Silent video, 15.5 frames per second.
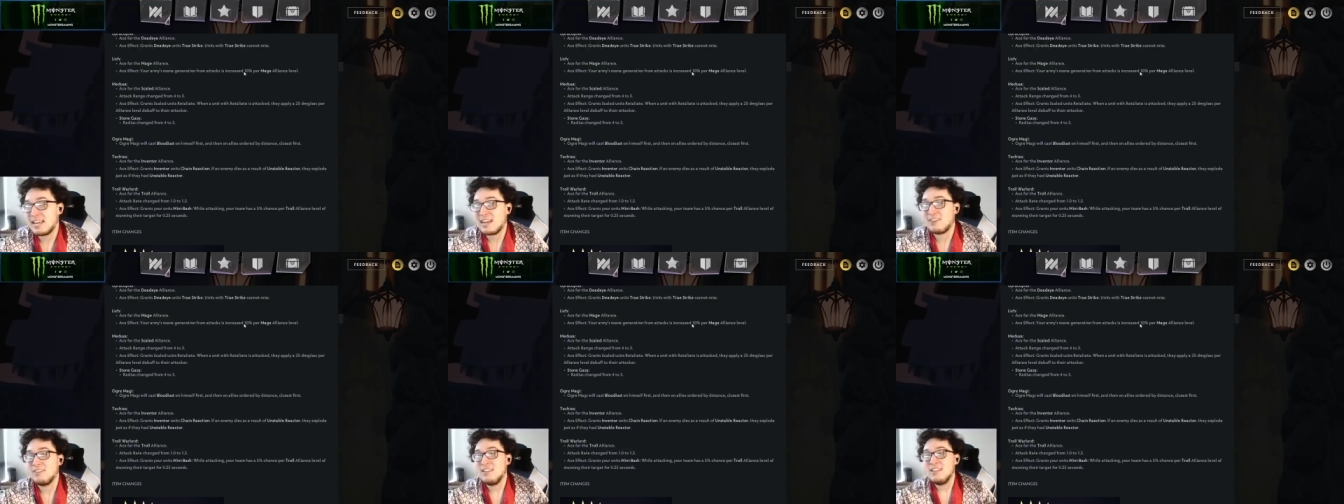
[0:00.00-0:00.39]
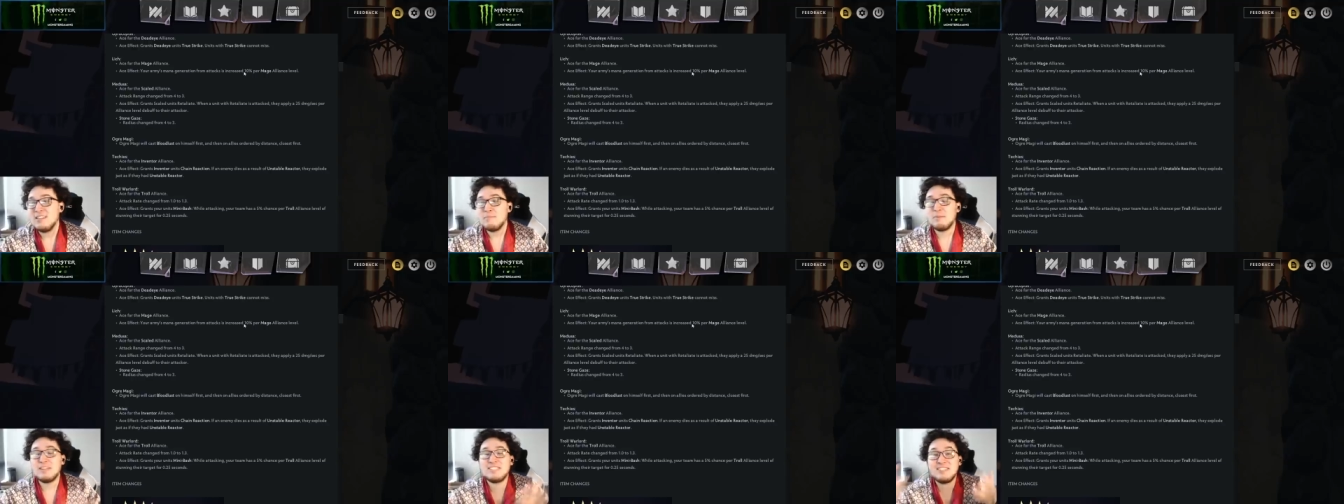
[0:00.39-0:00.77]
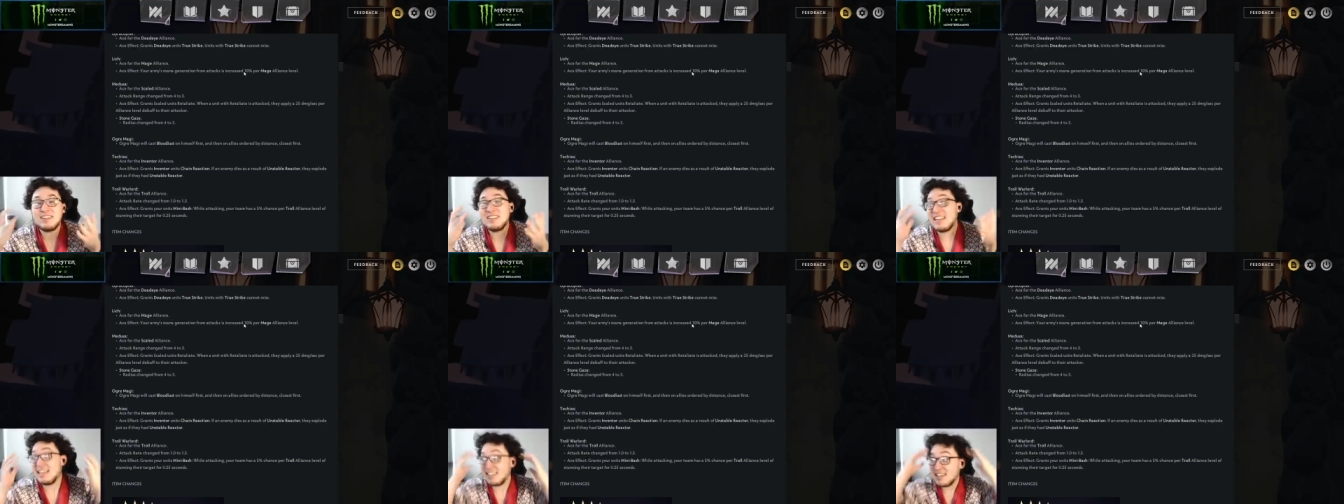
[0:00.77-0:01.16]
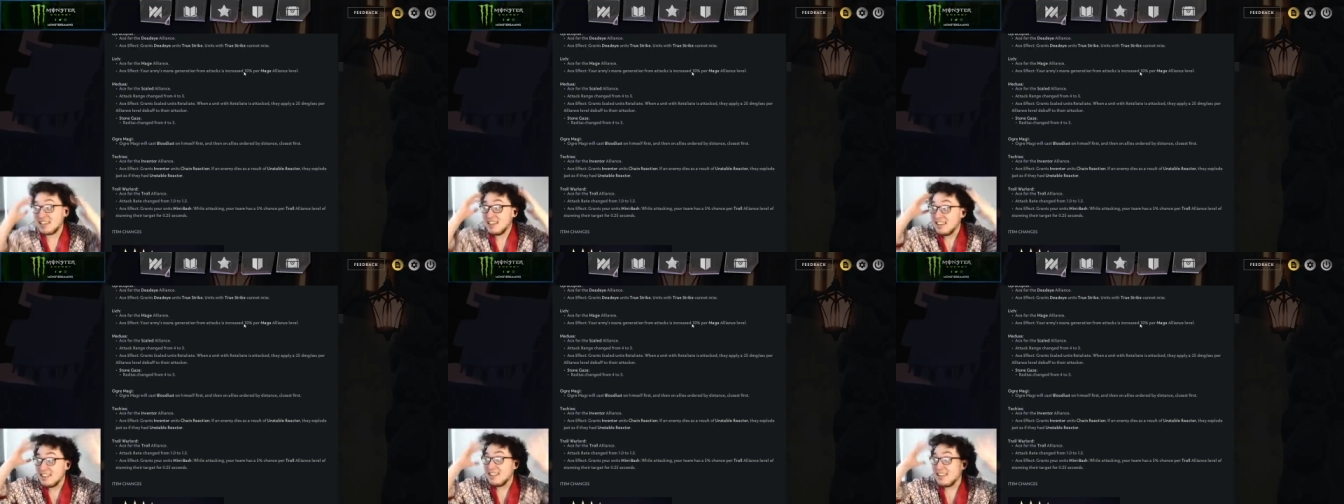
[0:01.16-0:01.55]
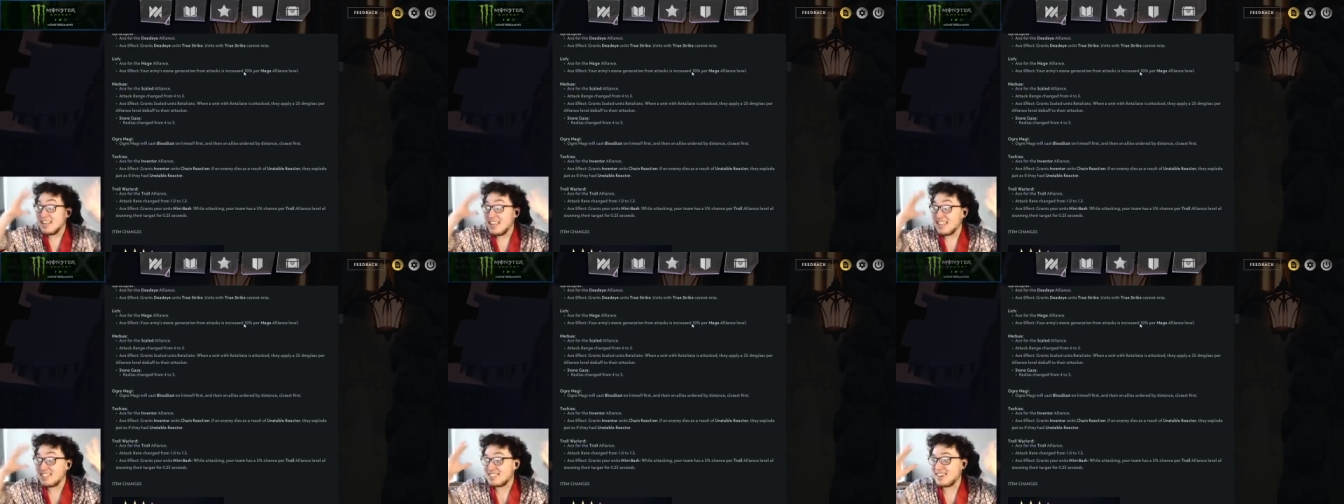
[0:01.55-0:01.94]
now. But it's not like
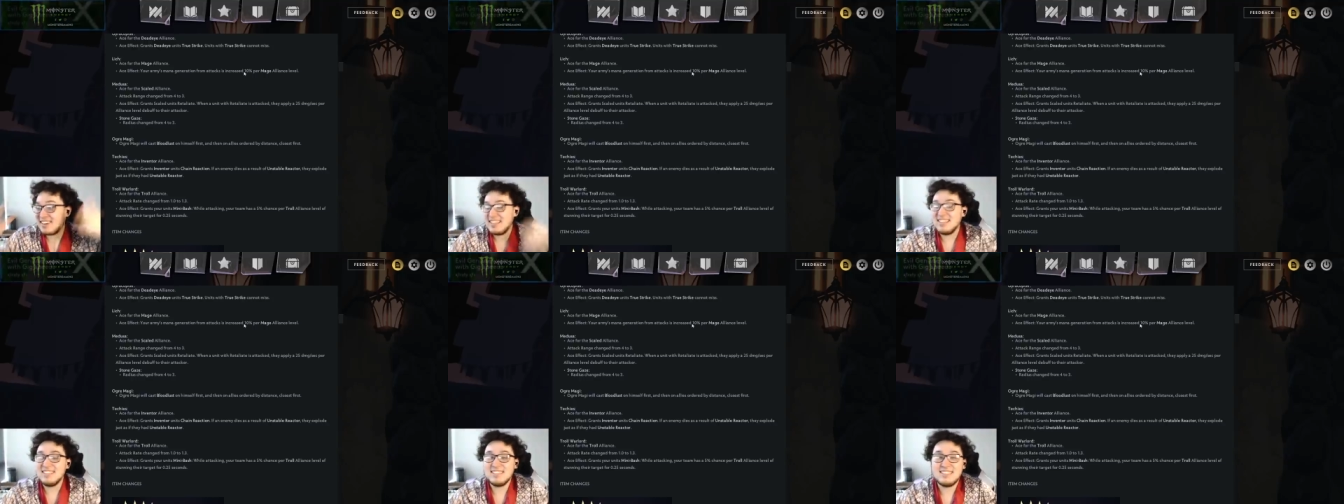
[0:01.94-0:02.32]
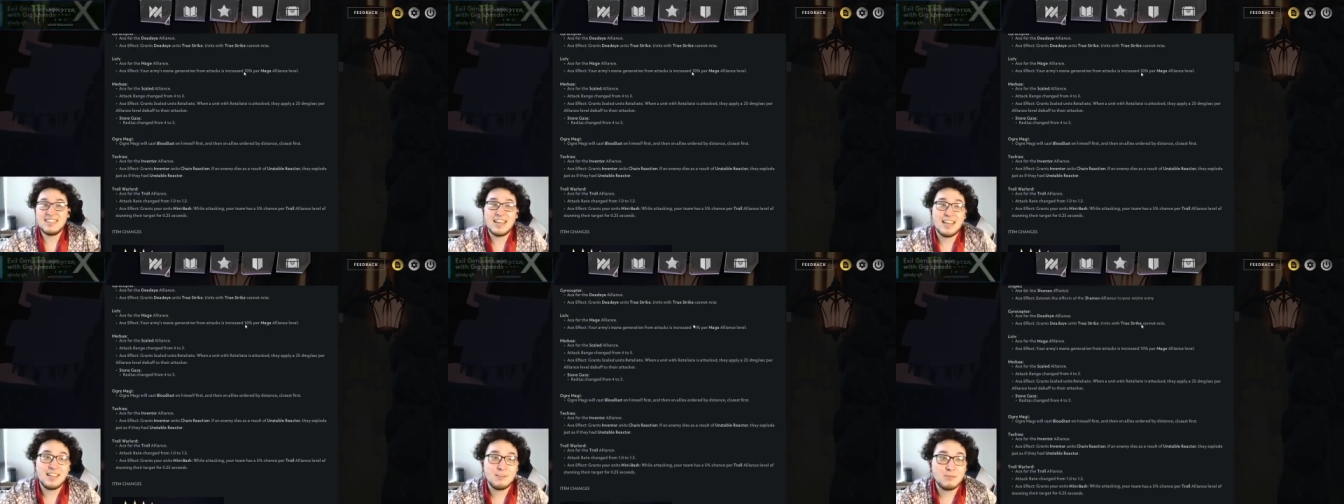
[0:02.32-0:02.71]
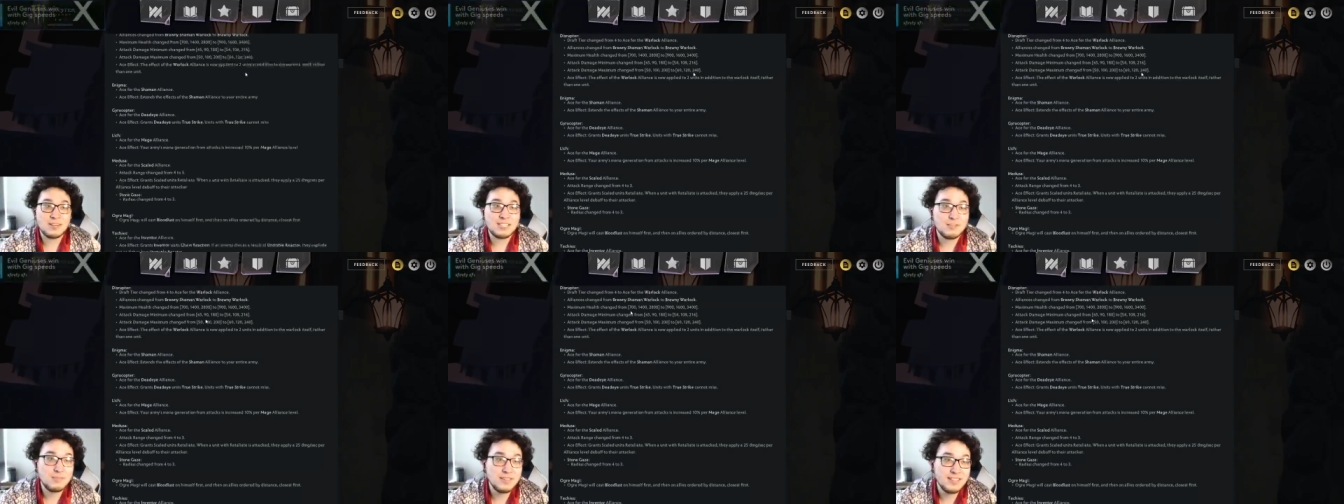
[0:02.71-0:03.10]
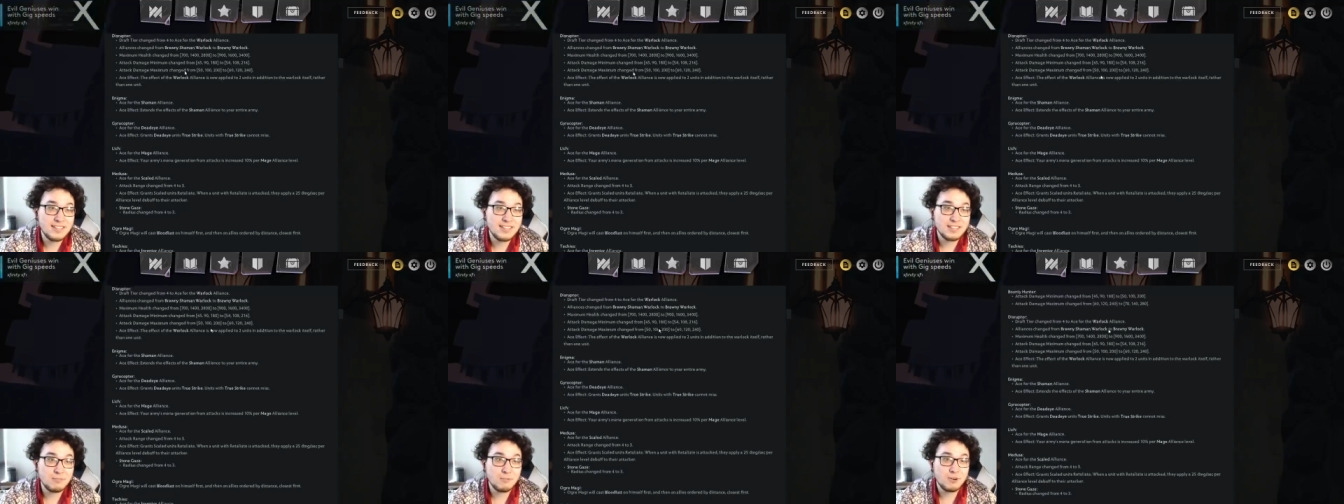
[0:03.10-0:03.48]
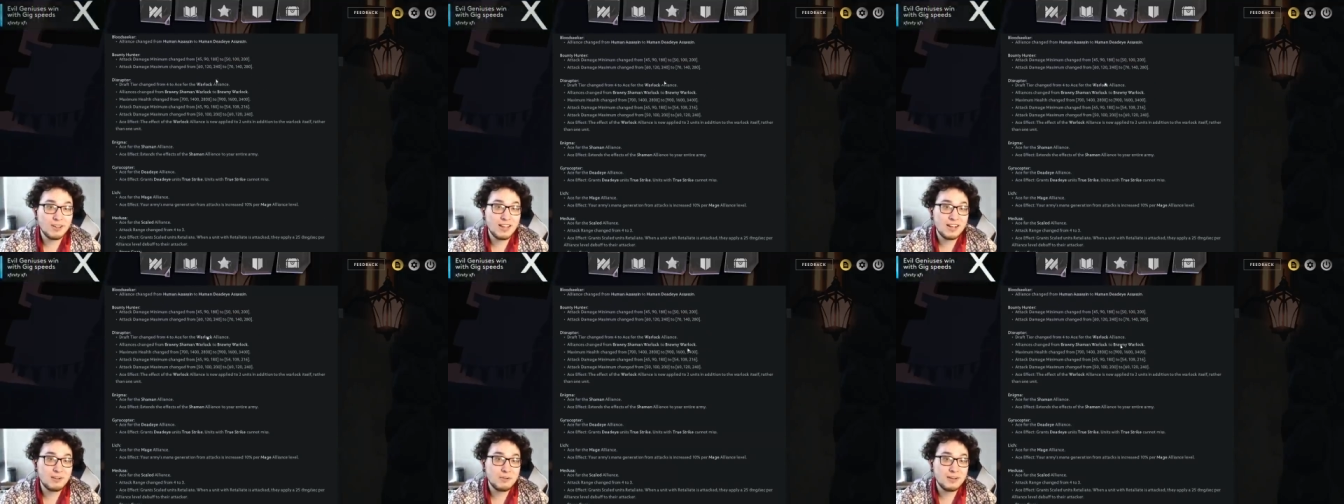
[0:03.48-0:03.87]
it's not insane. Whereas something like the
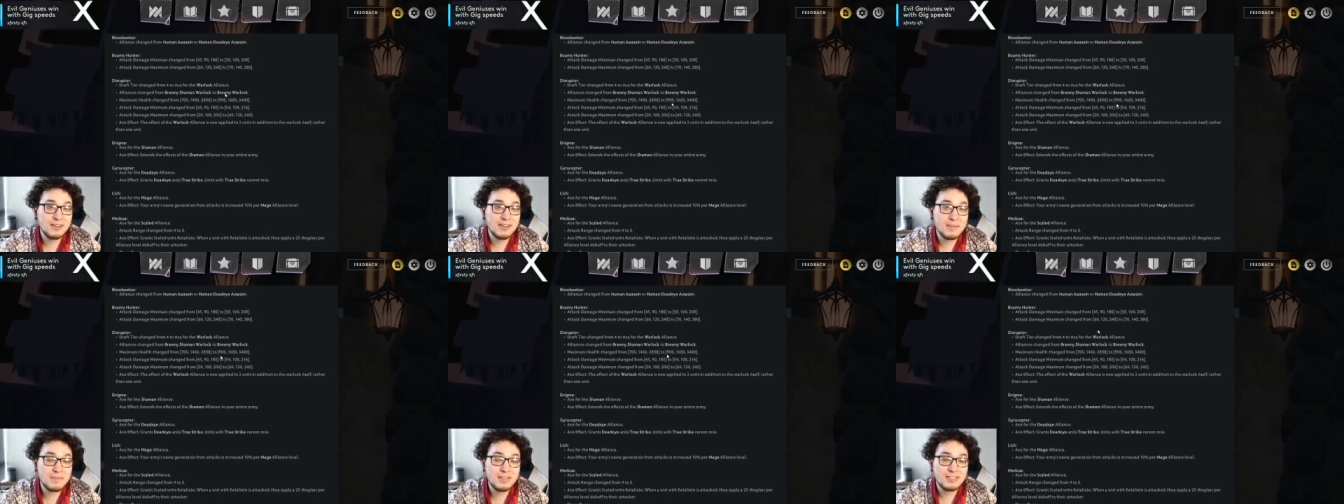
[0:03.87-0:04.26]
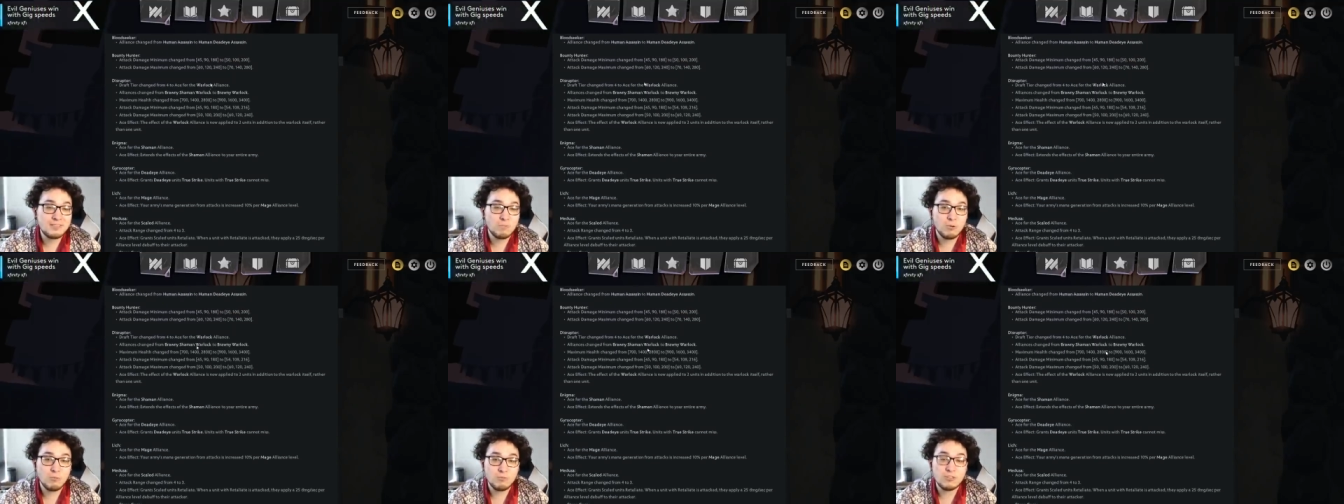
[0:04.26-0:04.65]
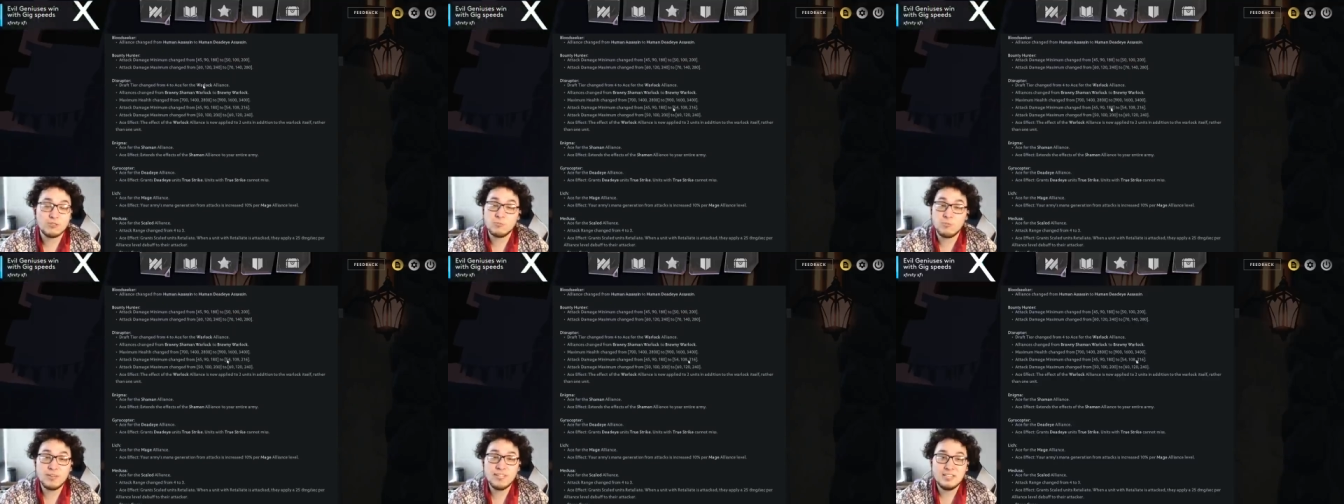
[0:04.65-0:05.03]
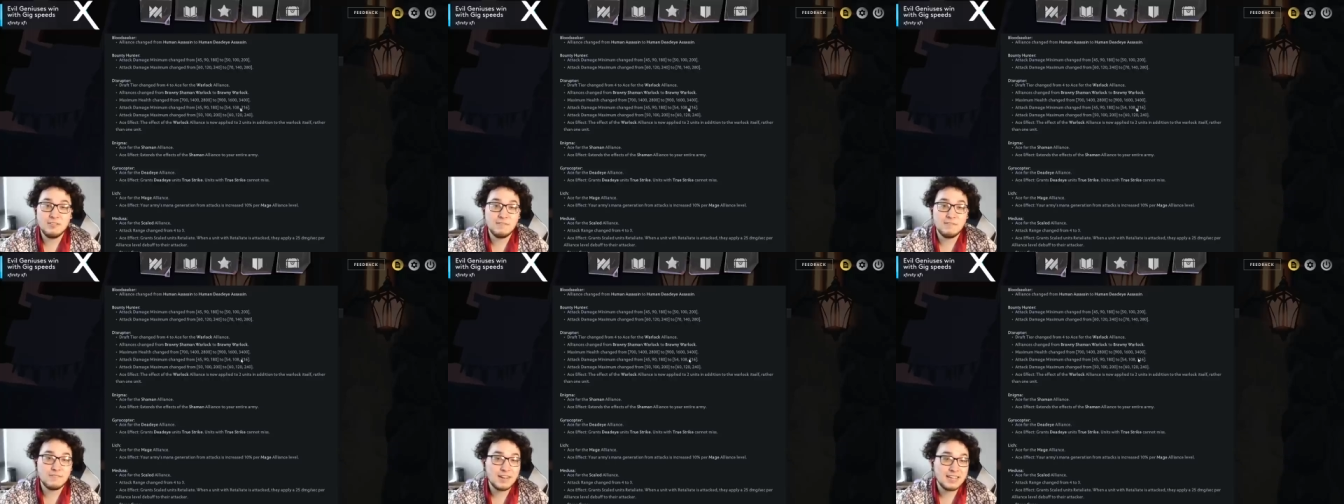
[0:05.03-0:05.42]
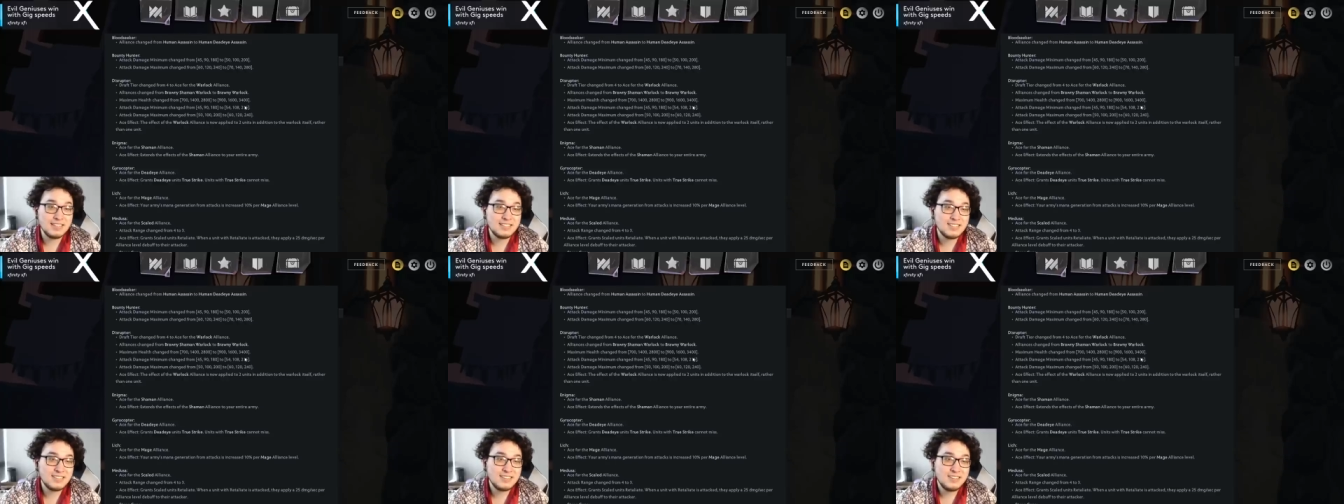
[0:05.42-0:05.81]
Warlock one, I mean, this will just win you
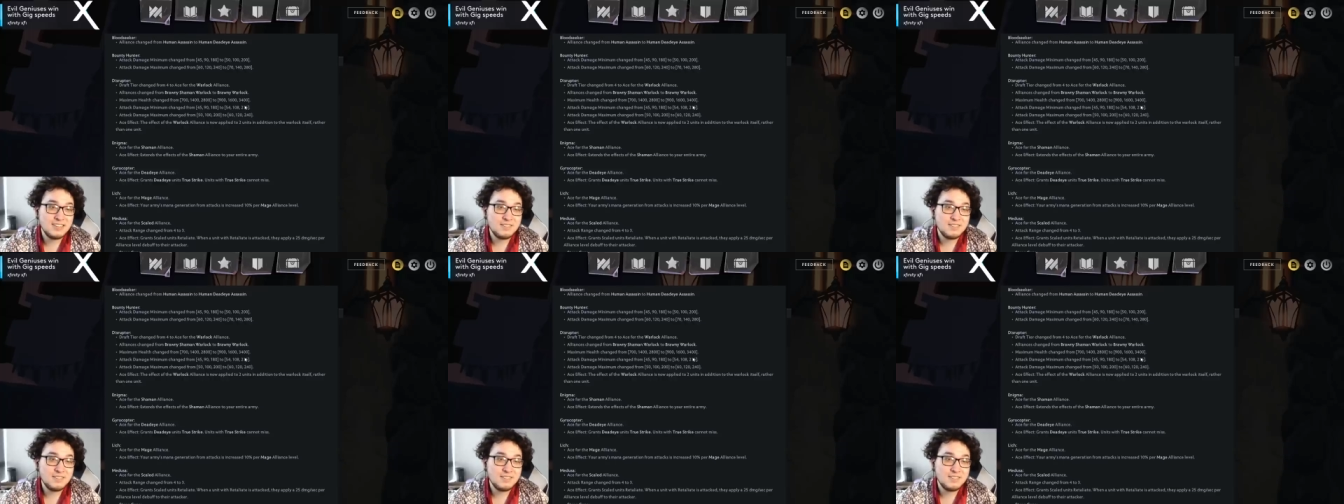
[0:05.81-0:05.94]
fights.